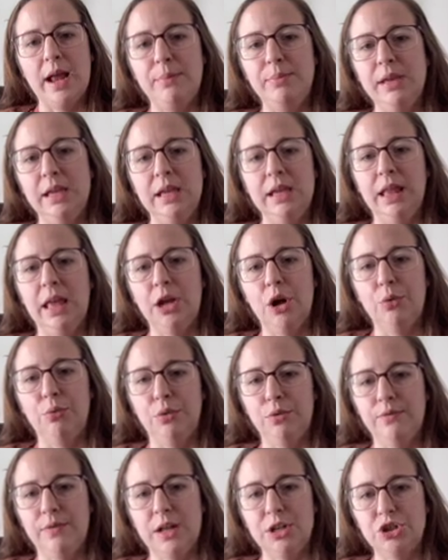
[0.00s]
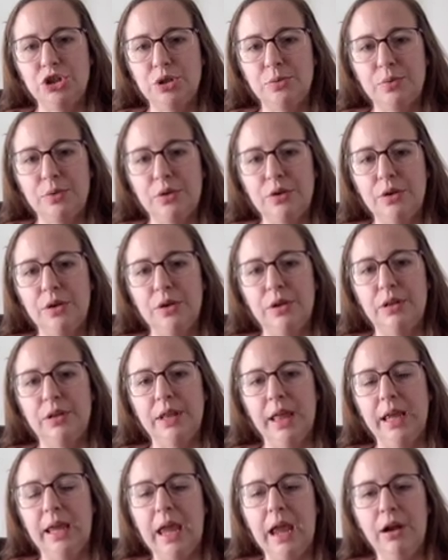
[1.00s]
not be like a root vegetable,
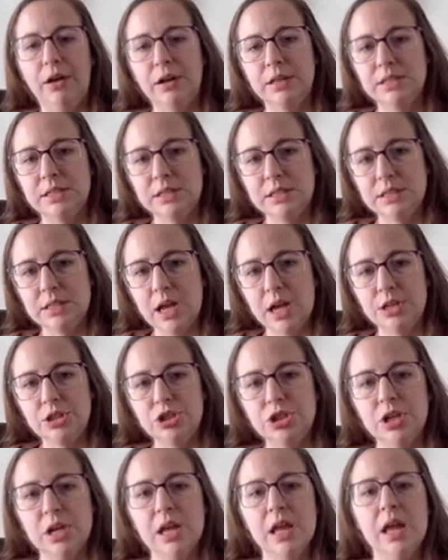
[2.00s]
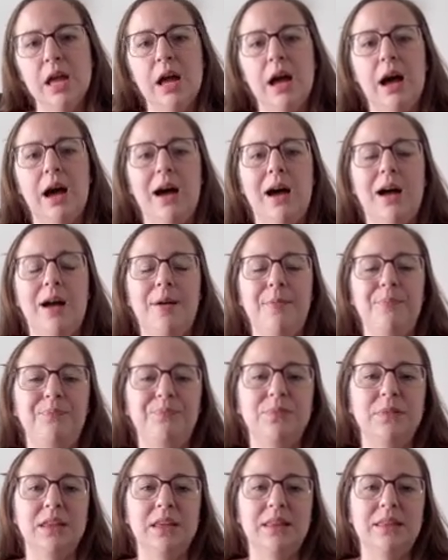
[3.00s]
like carrots and such?
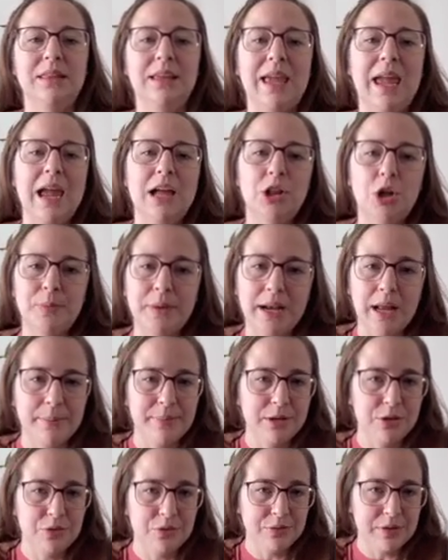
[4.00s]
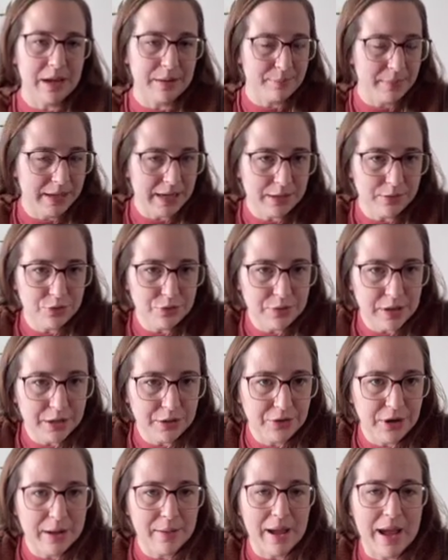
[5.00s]
The cantaloupe might not do that
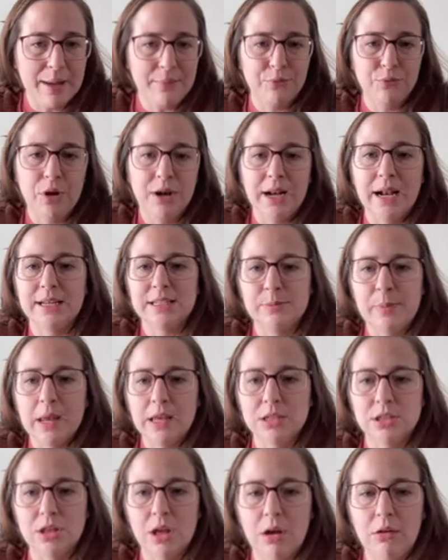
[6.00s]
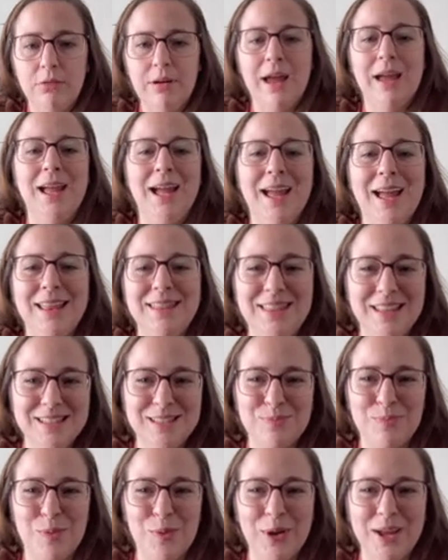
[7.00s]
great. I'm running out of space though at
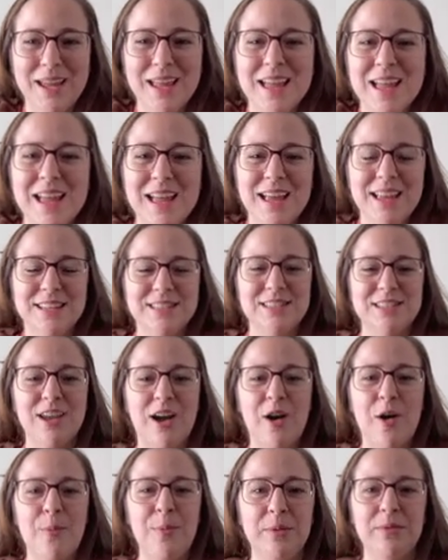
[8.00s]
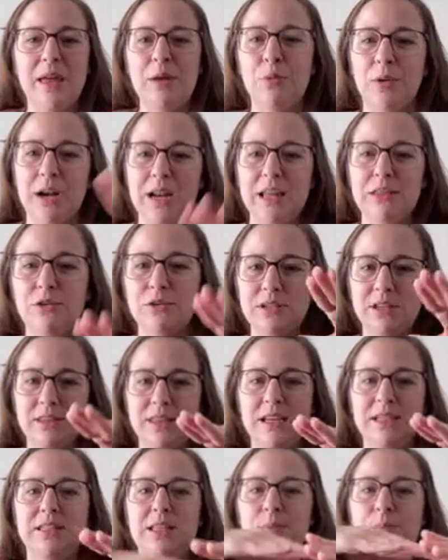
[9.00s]
this point. So, but then we're going to get those little
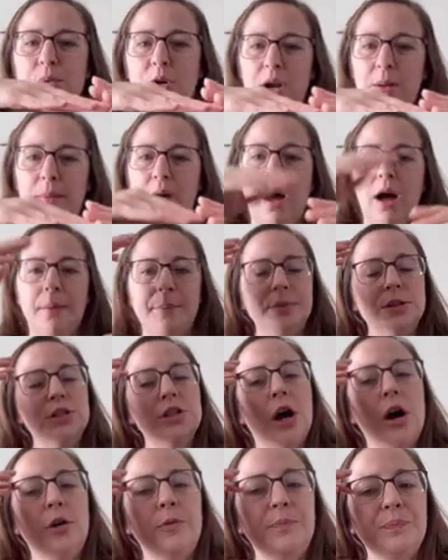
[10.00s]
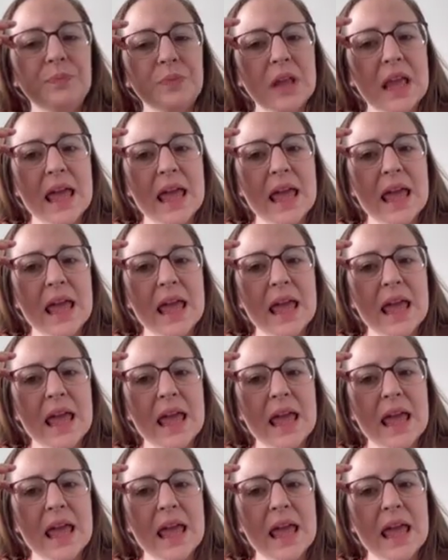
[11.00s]
things to put them up. So